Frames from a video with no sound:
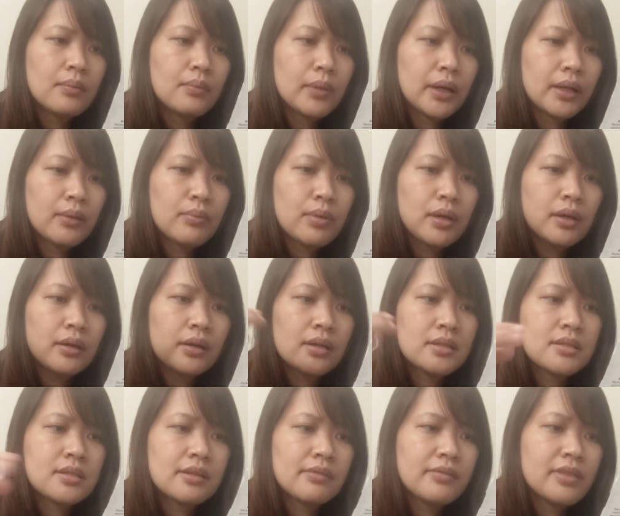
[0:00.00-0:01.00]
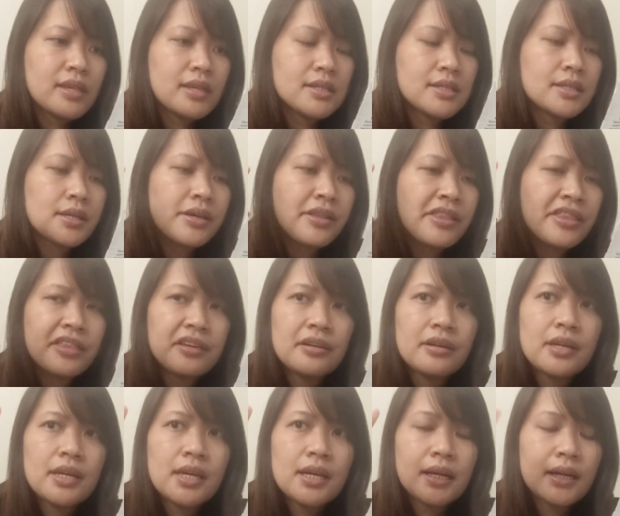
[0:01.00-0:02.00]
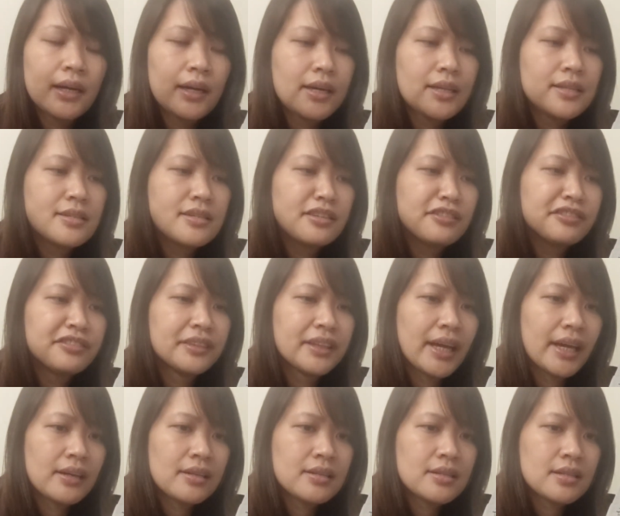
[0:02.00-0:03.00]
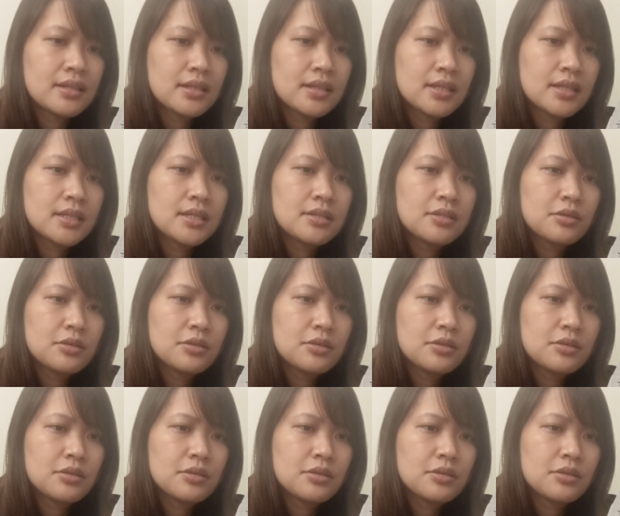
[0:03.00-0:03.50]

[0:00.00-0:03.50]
But because of these three kinds of taxes,